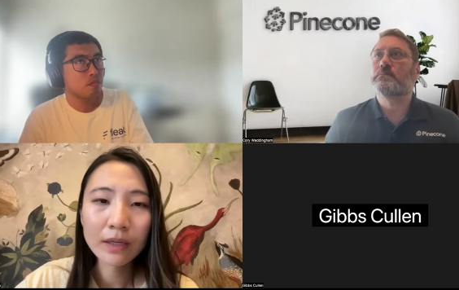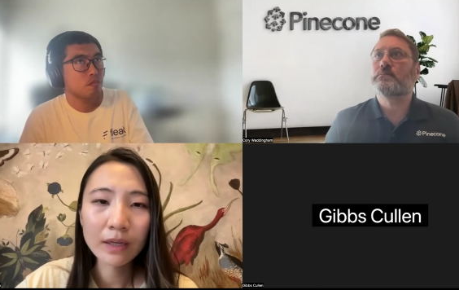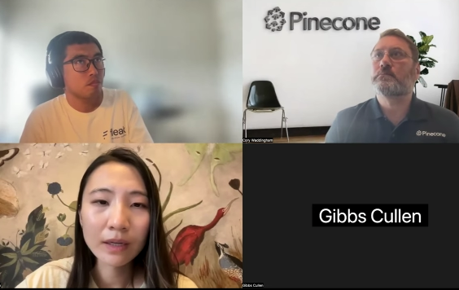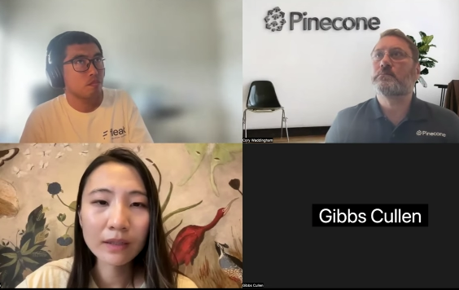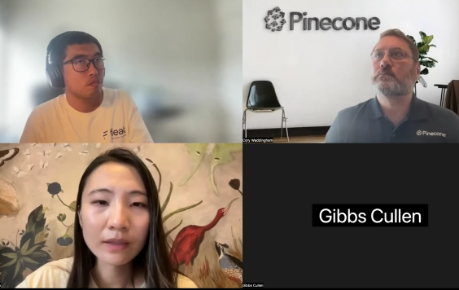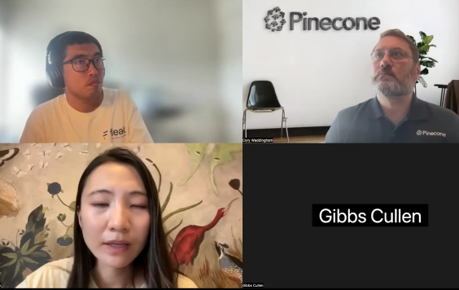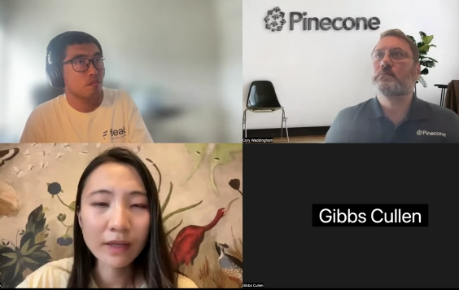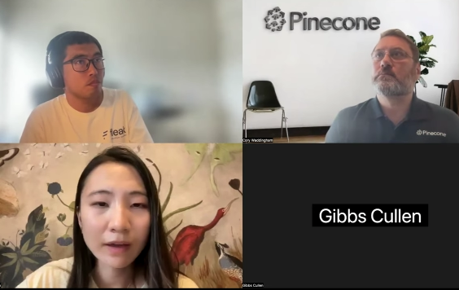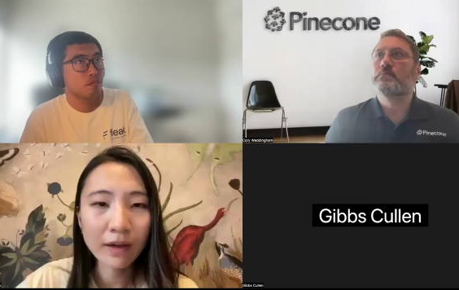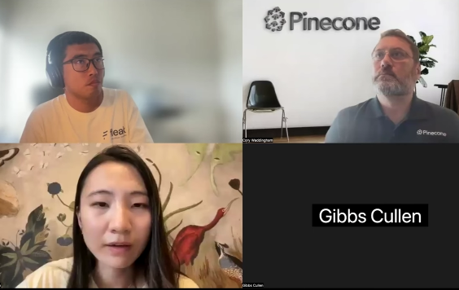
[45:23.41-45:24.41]
Speaker 1: and they
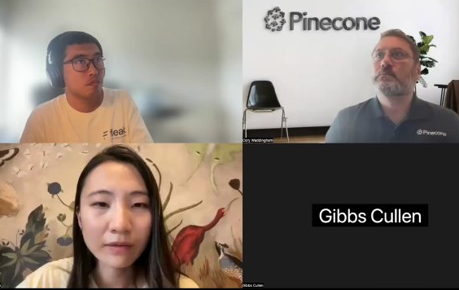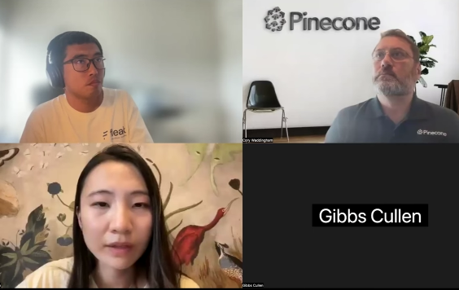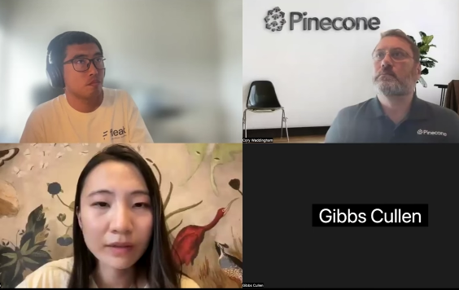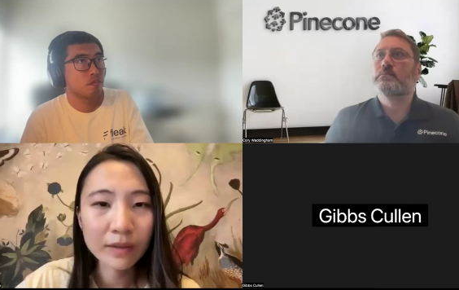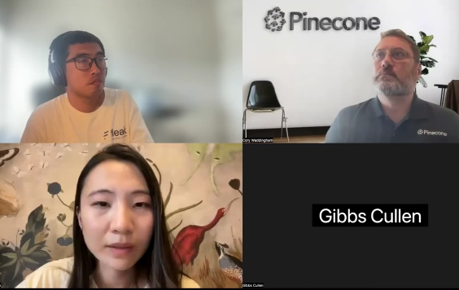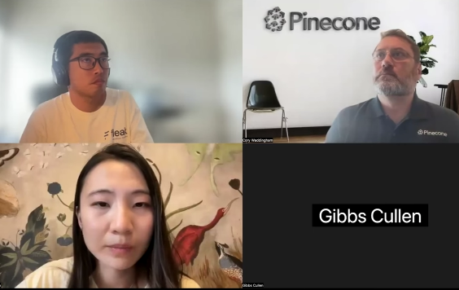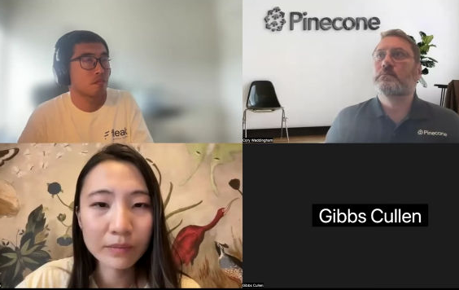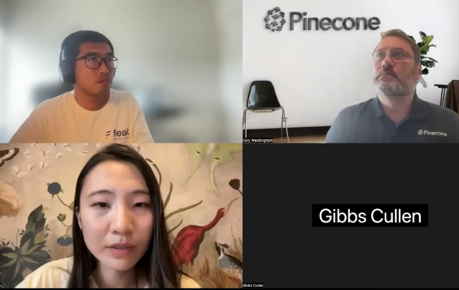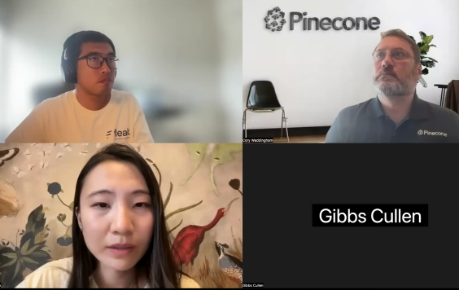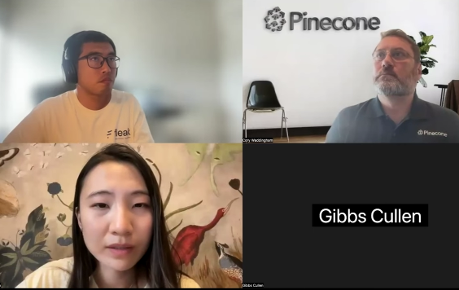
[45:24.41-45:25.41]
have uh,
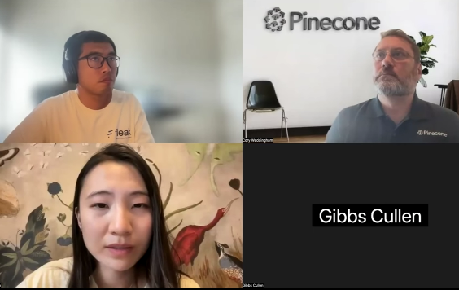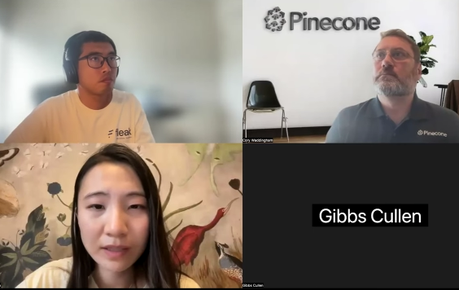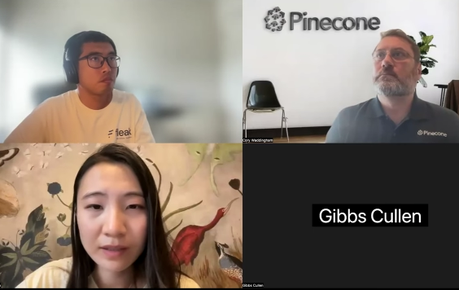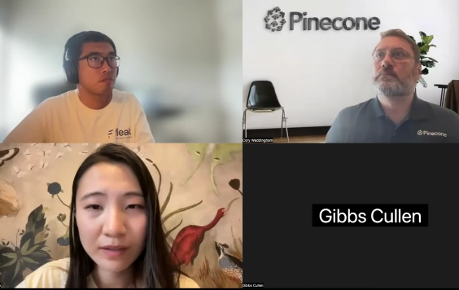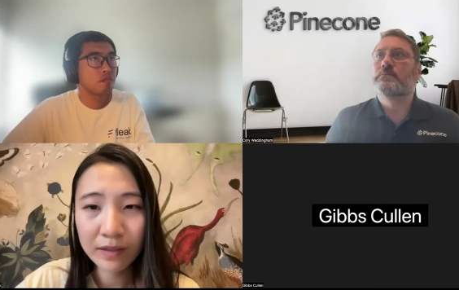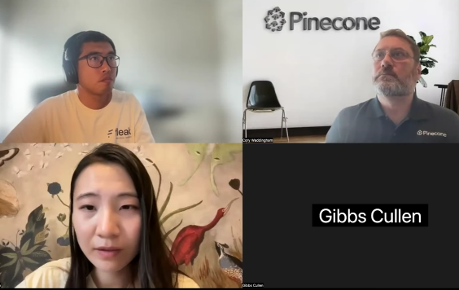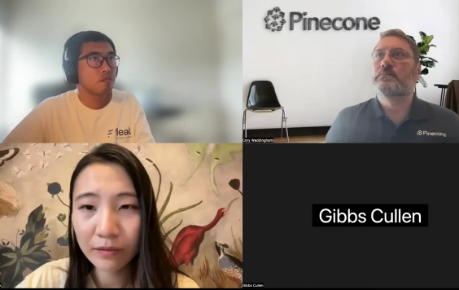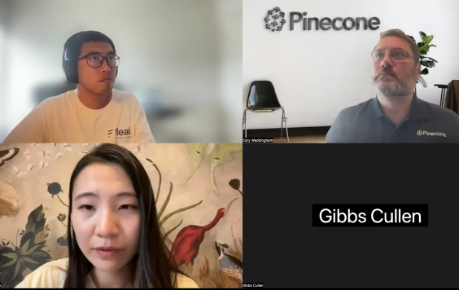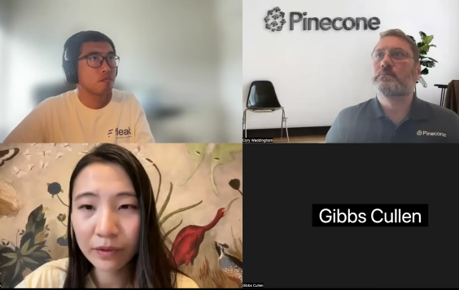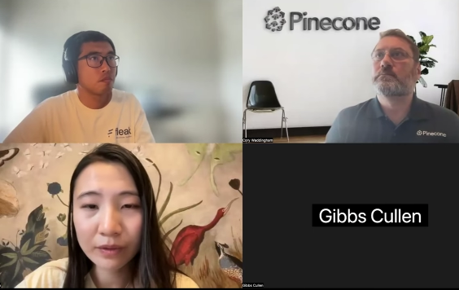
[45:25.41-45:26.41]
some statistical
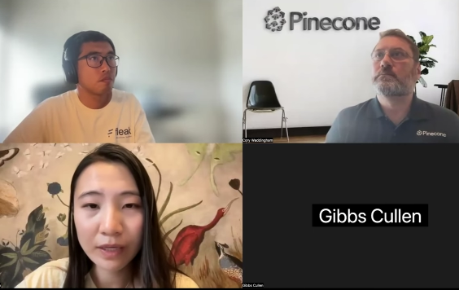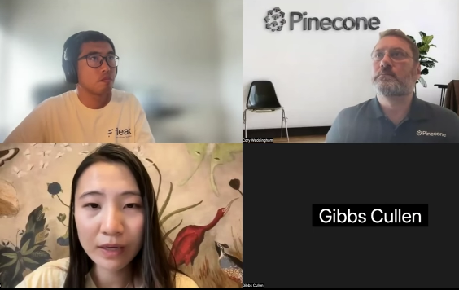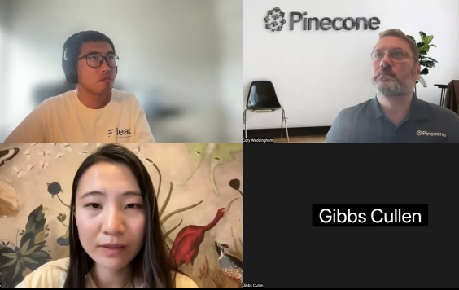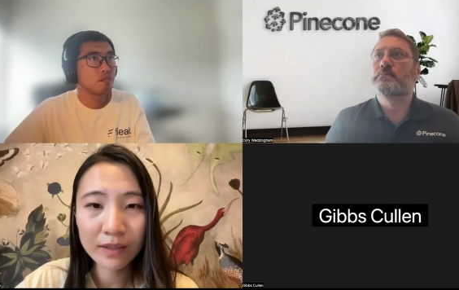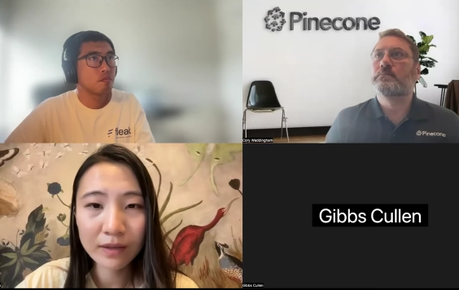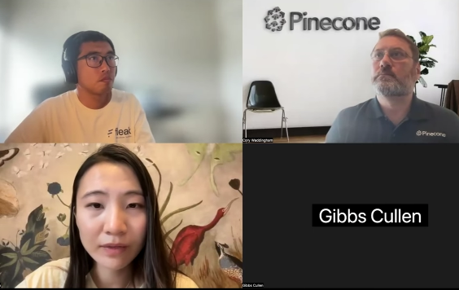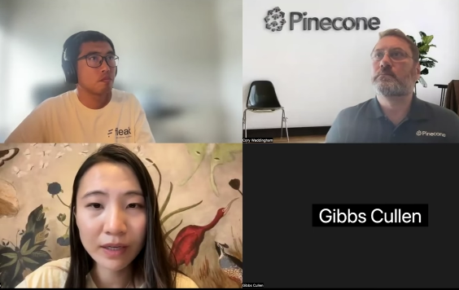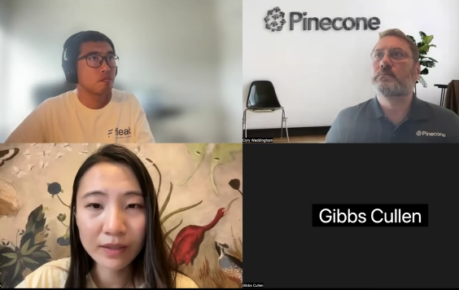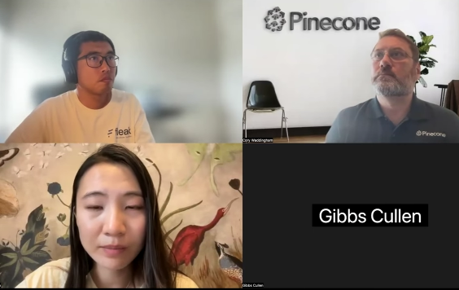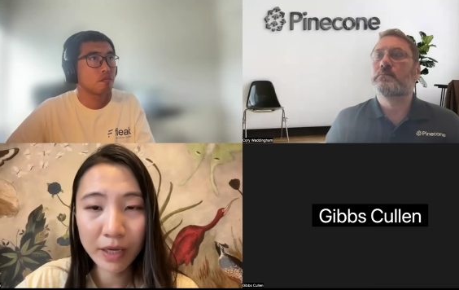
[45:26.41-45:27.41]
field as saved
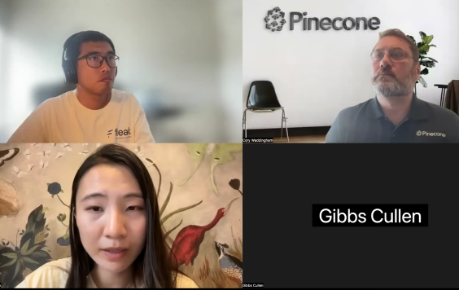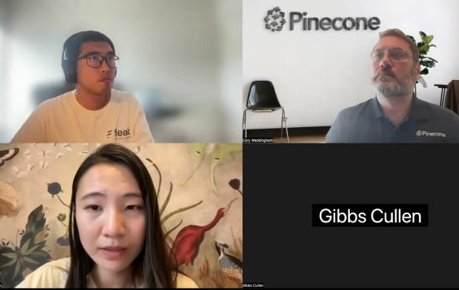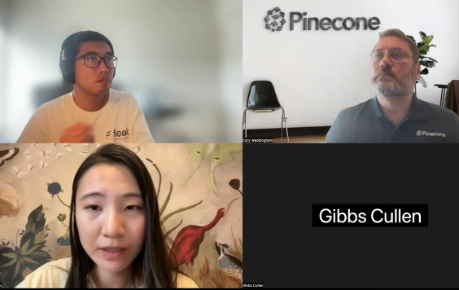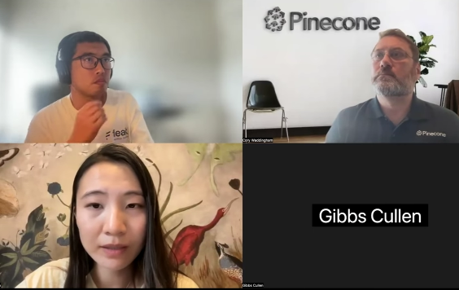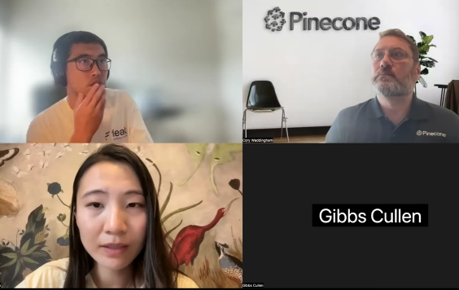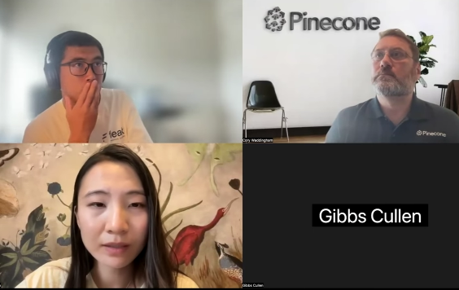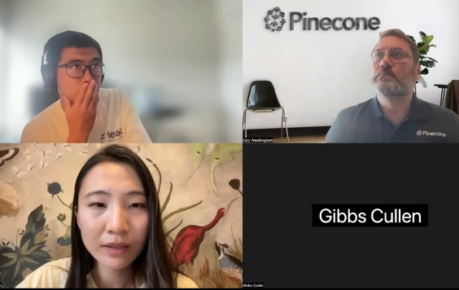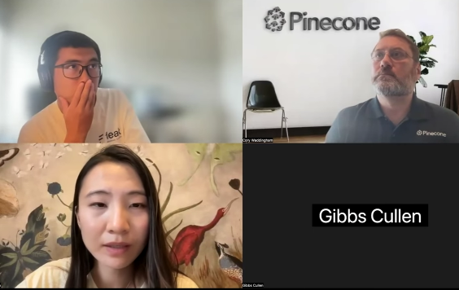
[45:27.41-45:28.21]
as metadata.